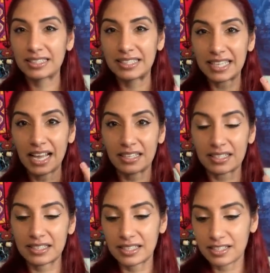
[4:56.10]

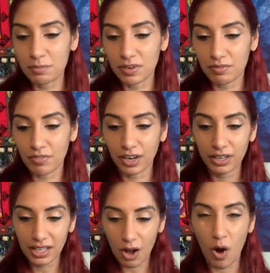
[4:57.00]
dense. It's been
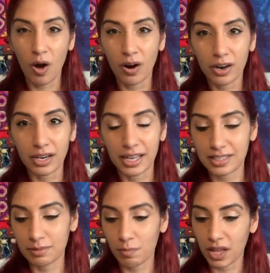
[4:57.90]
very hard.
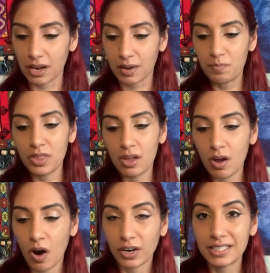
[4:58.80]
It's been
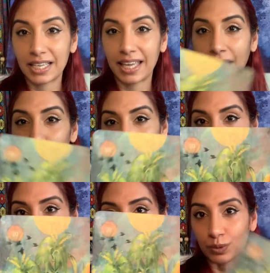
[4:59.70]
hard to get
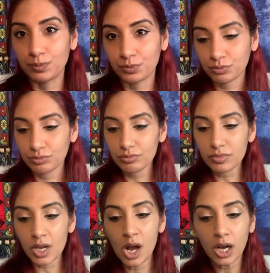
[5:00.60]
through,
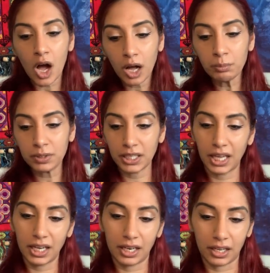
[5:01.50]

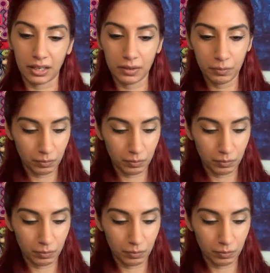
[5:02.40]
complicated.